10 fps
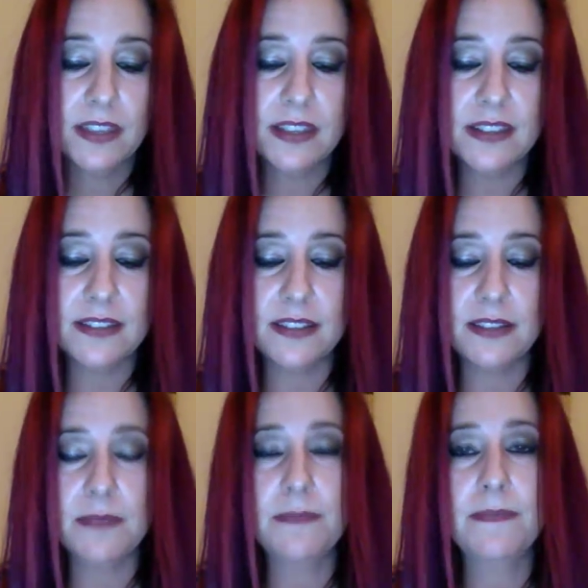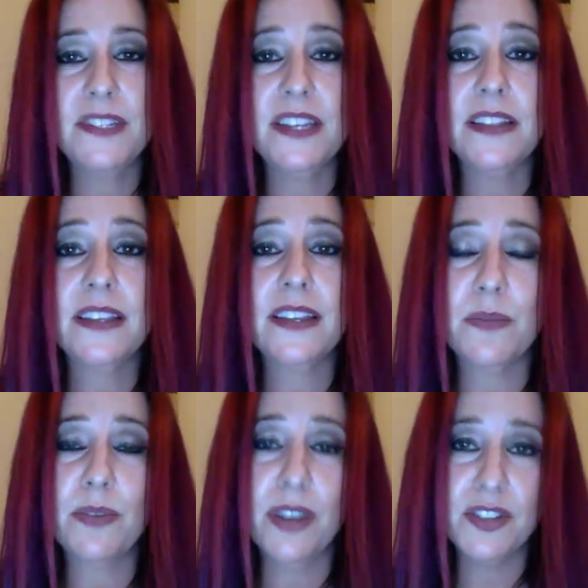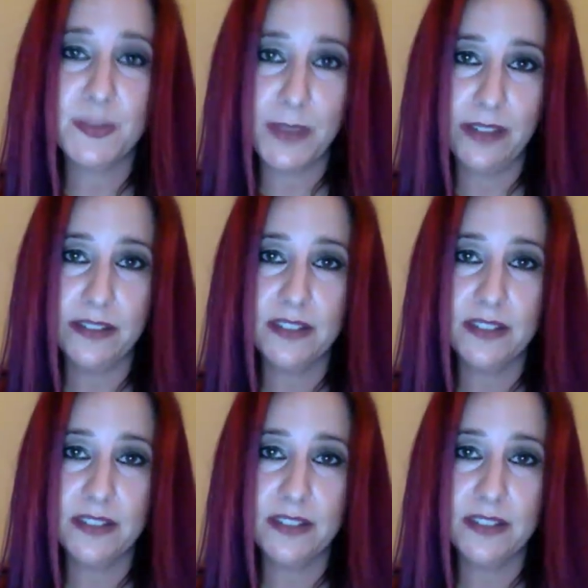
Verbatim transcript: is that the delicate and precious balance